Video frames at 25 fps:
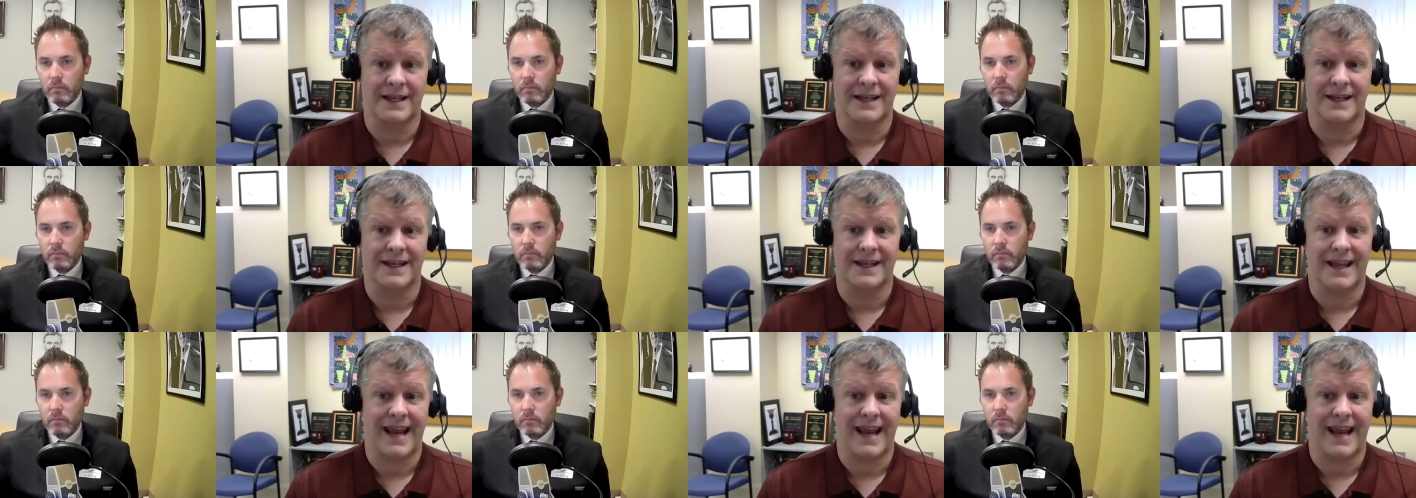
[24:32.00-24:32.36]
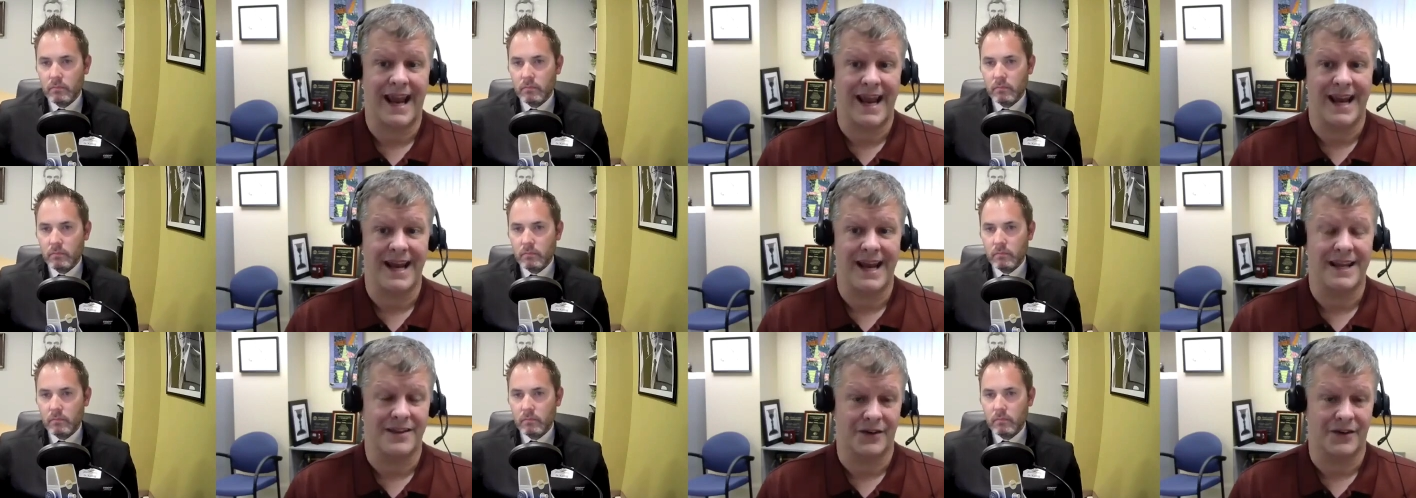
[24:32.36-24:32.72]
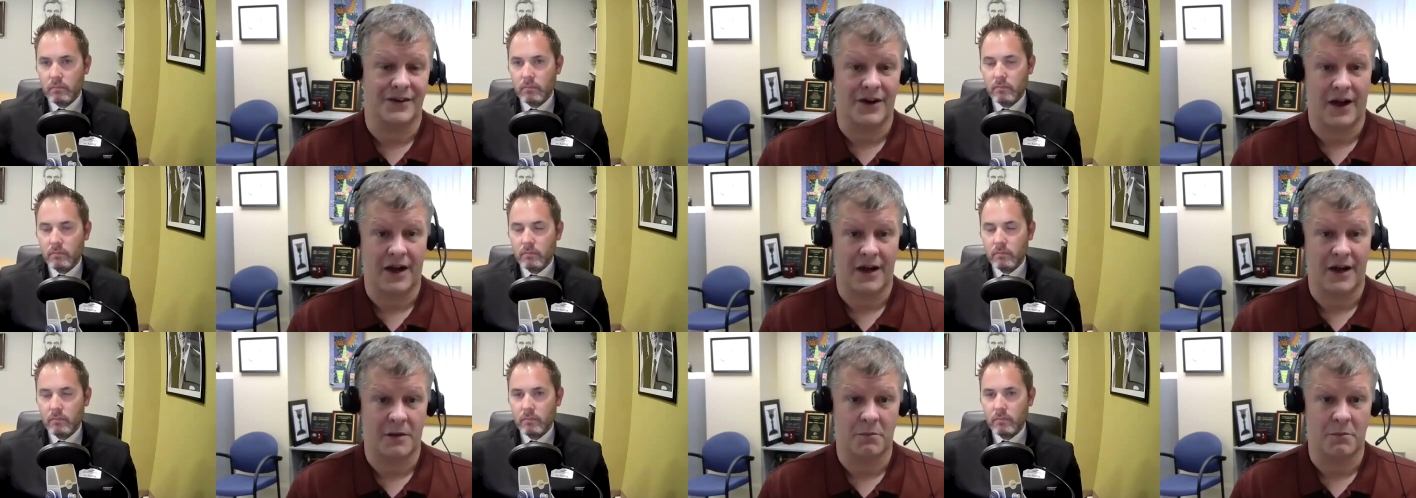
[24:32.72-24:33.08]
Speaker 1: that a they're
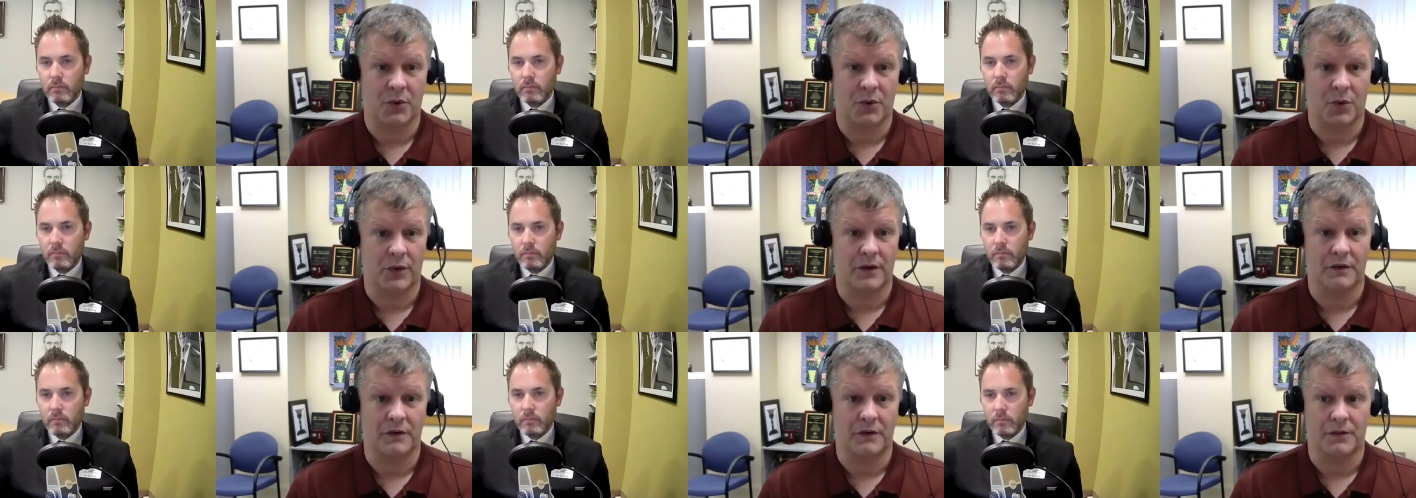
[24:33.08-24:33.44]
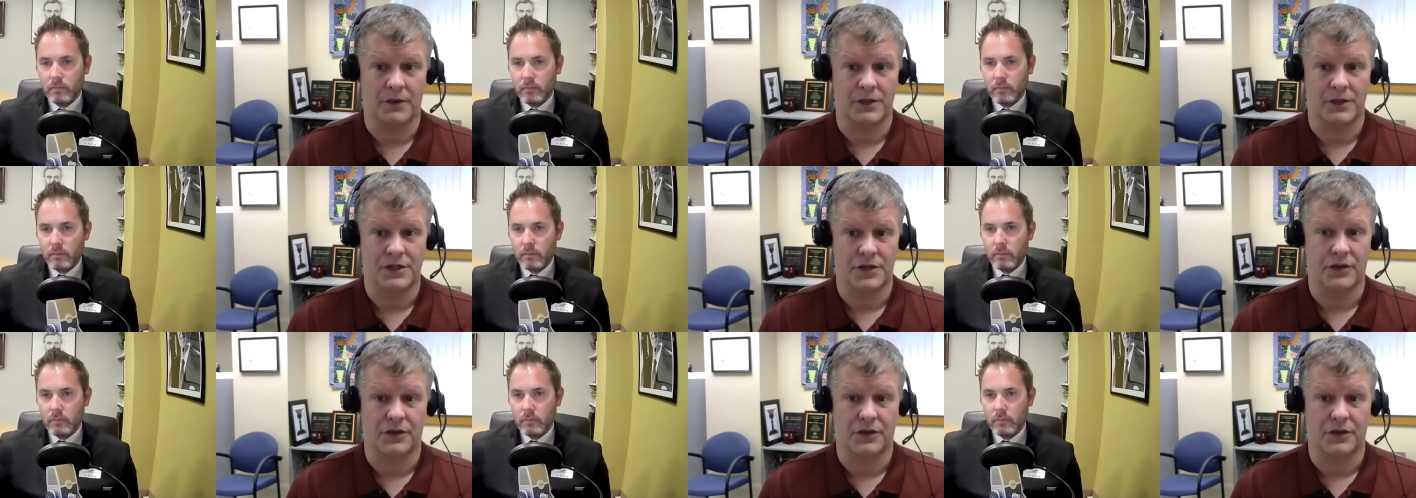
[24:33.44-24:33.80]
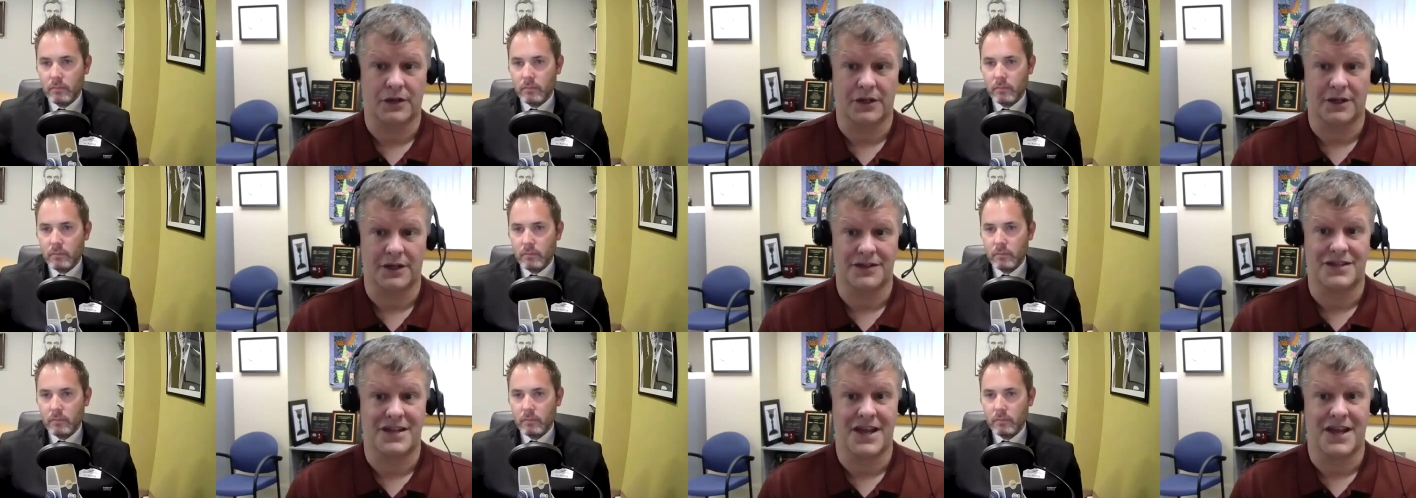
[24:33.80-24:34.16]
not important for children
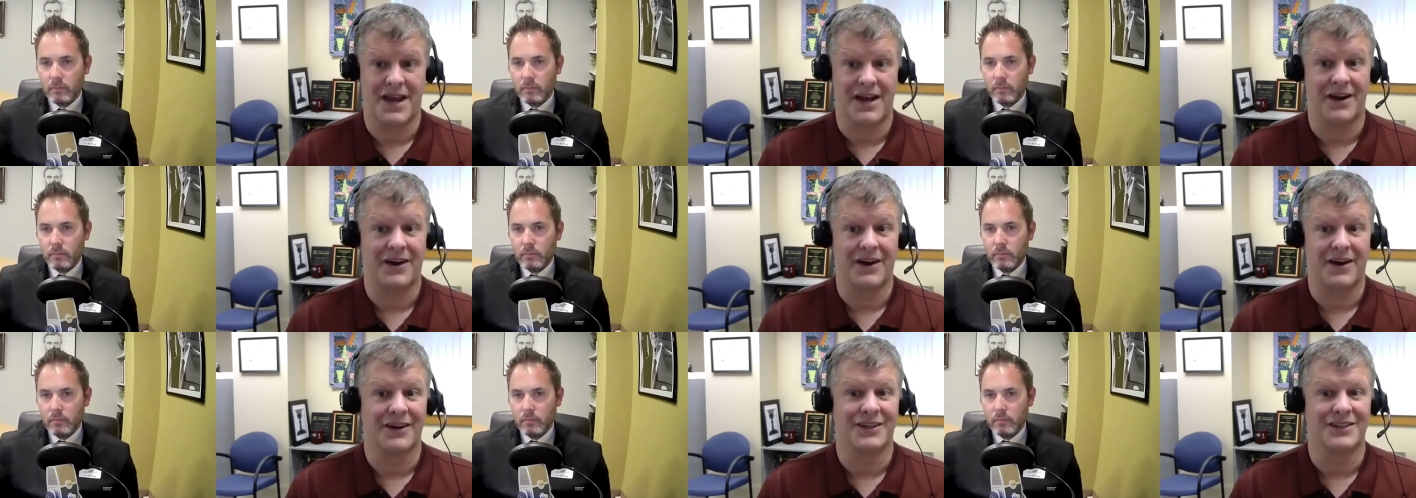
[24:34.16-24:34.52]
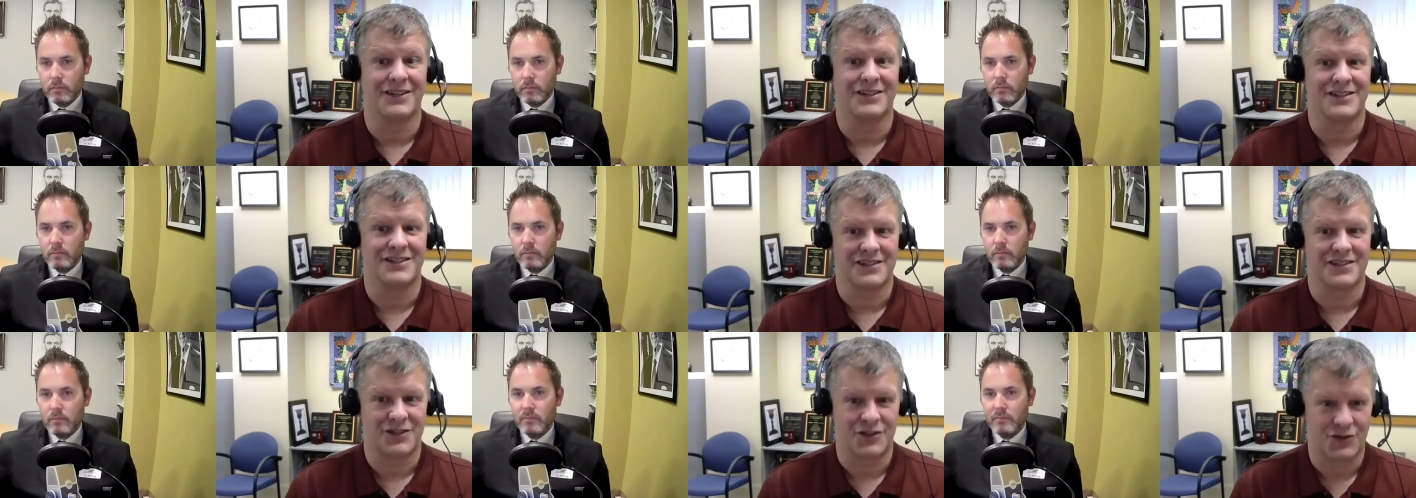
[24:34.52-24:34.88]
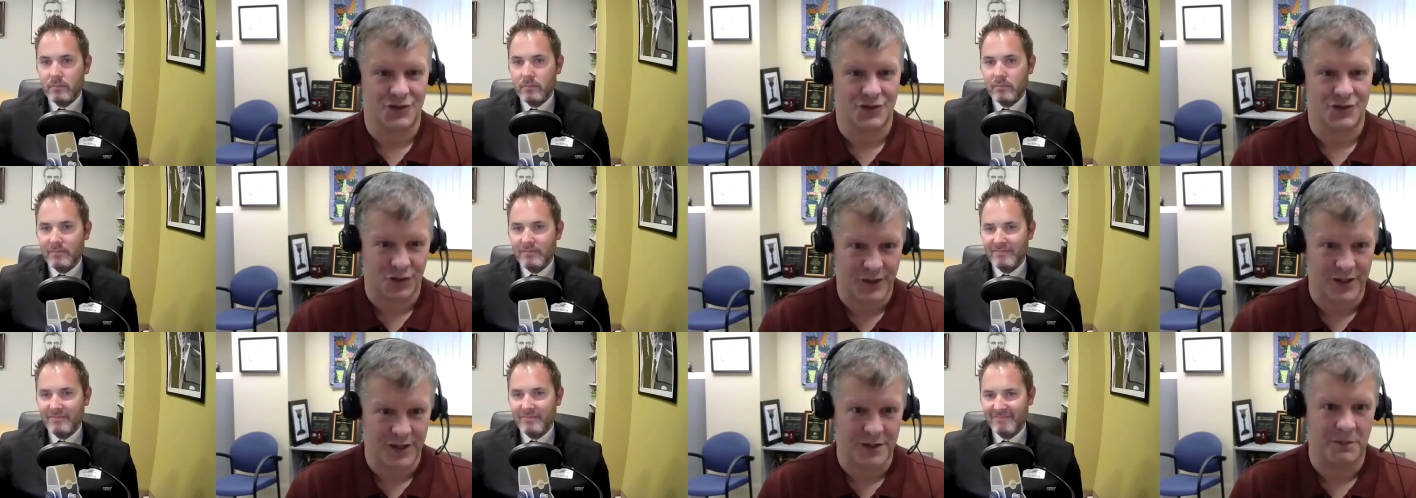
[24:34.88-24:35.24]
because they are ex-
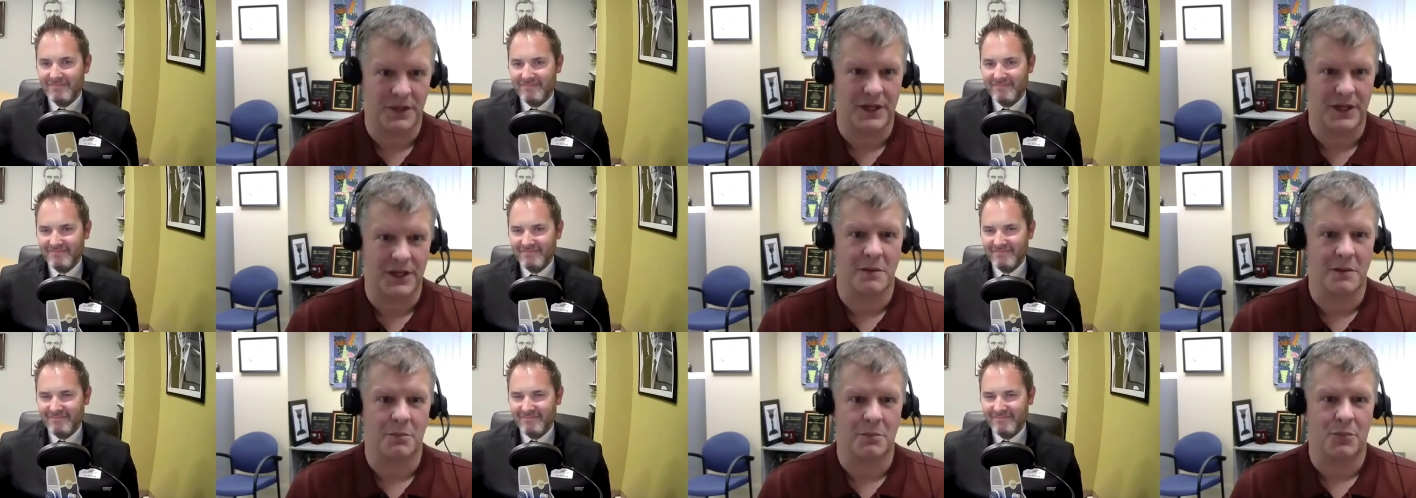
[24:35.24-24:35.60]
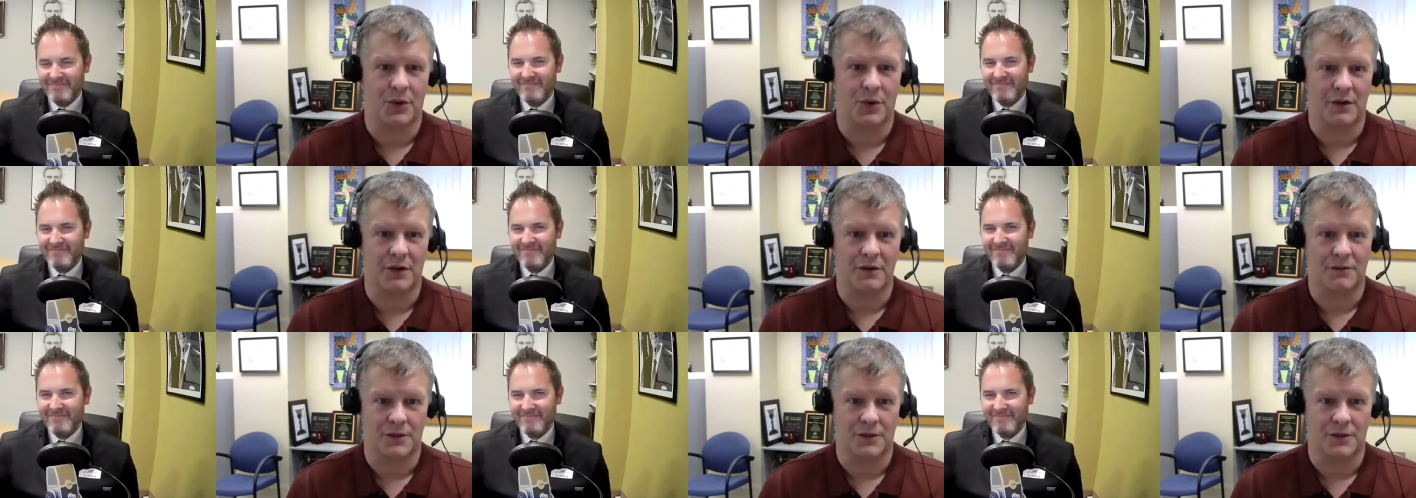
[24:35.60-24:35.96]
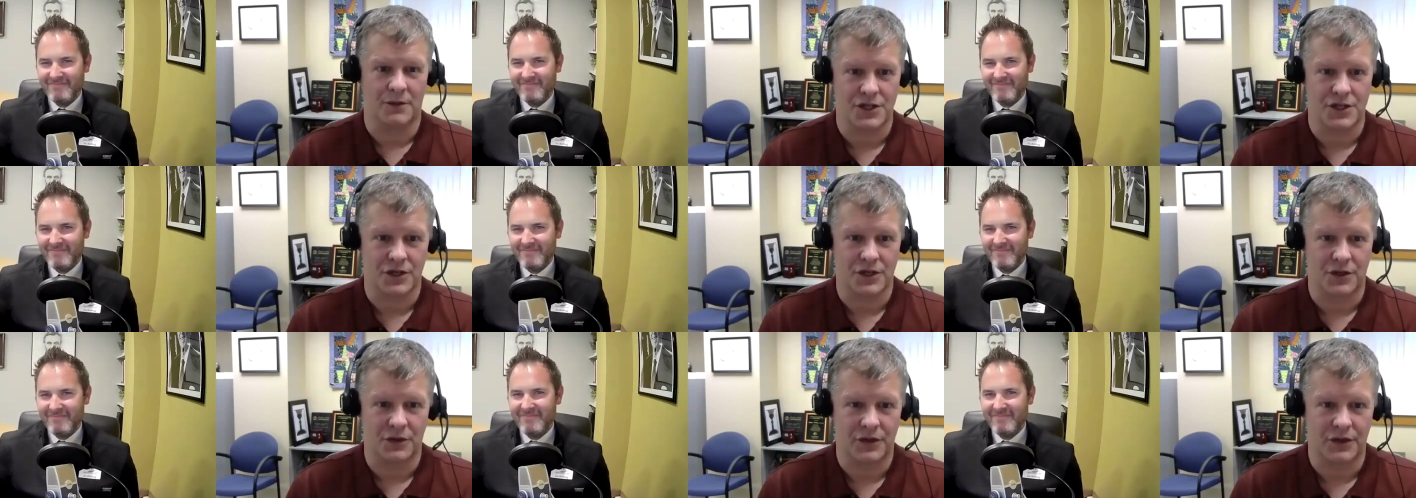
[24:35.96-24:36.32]
extremely important for
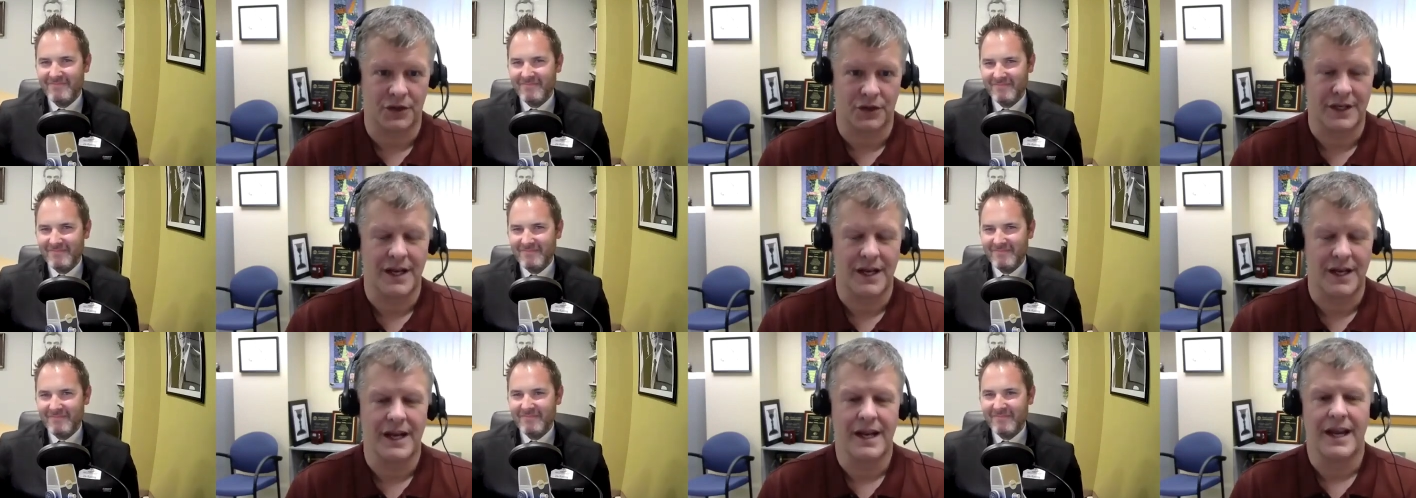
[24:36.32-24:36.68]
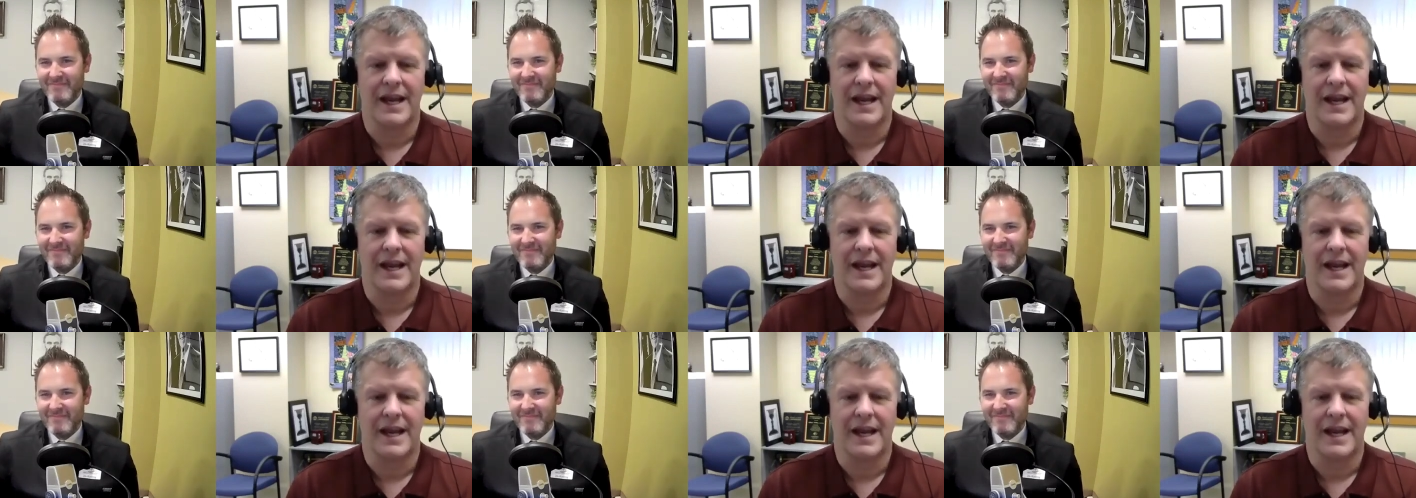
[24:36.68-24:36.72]
children.